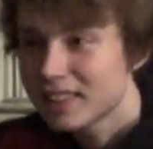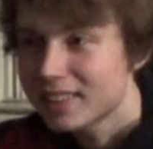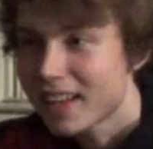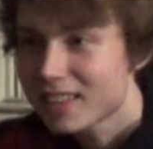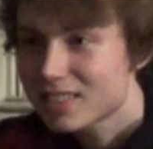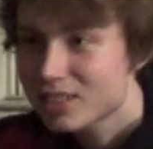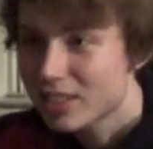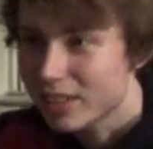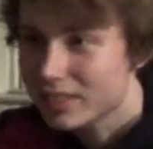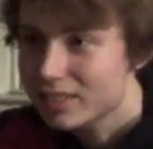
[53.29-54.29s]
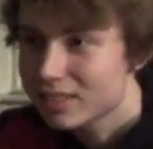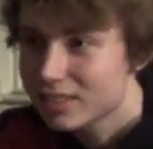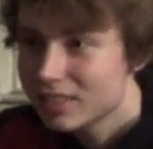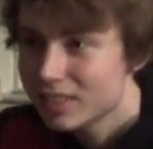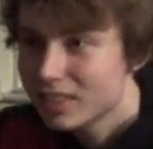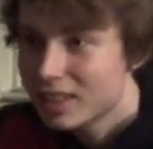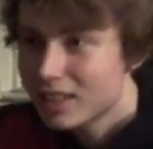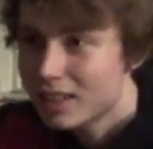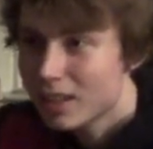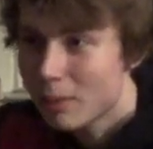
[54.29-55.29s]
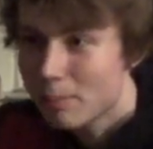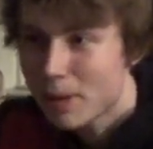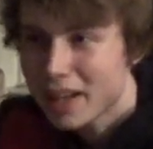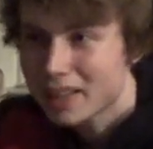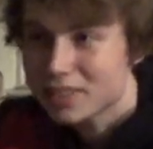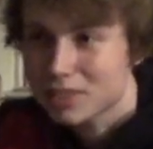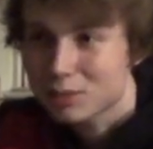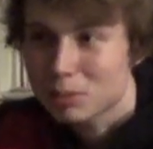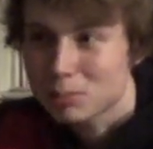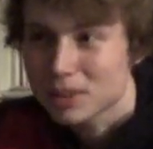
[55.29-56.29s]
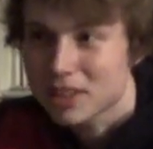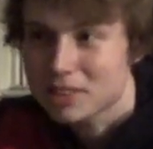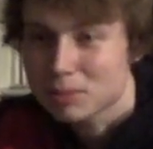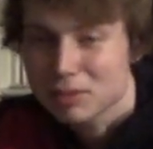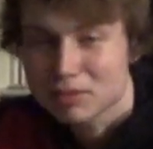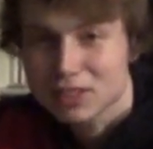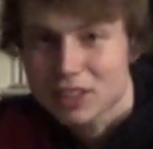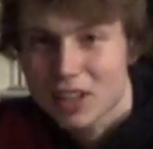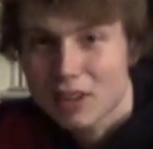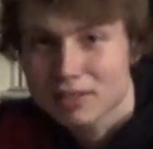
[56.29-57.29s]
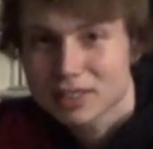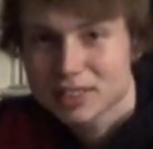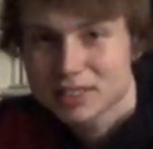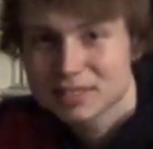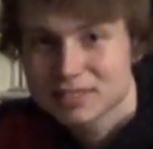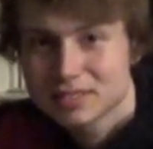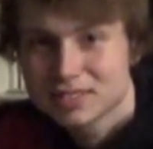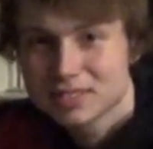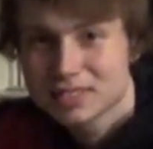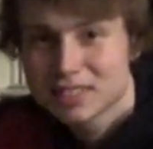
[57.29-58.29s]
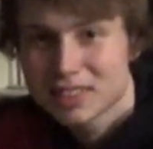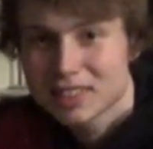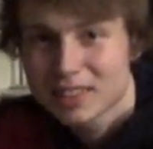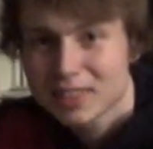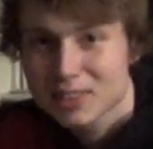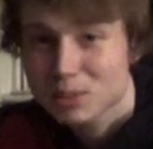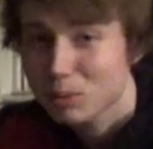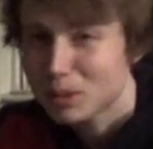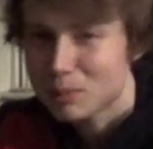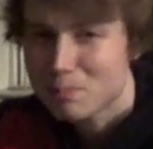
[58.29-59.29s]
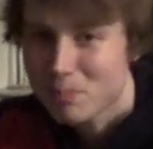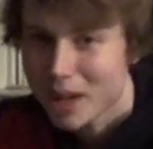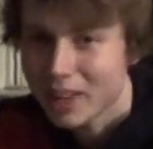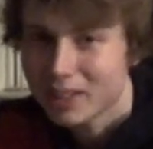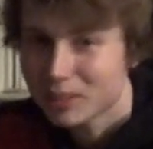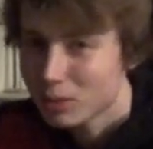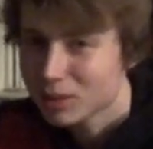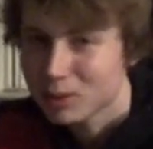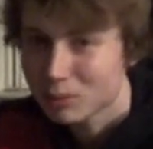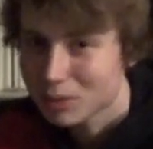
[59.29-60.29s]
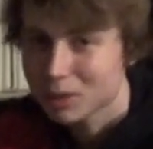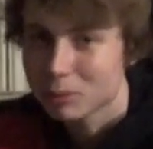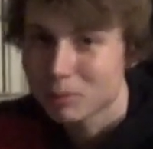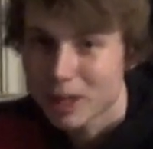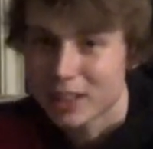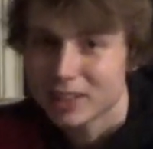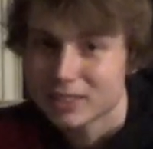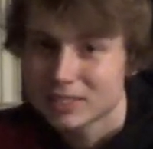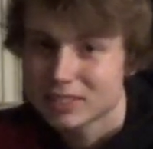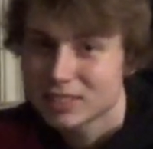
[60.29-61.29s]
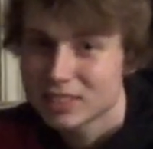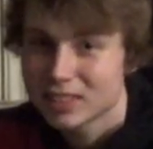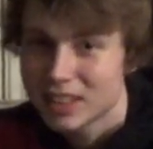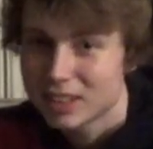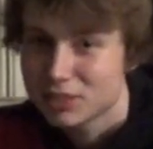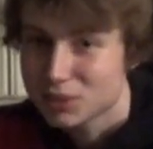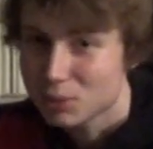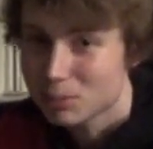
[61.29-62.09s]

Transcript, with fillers: That's just a man's replacement for coffee. Because only men, only real men, do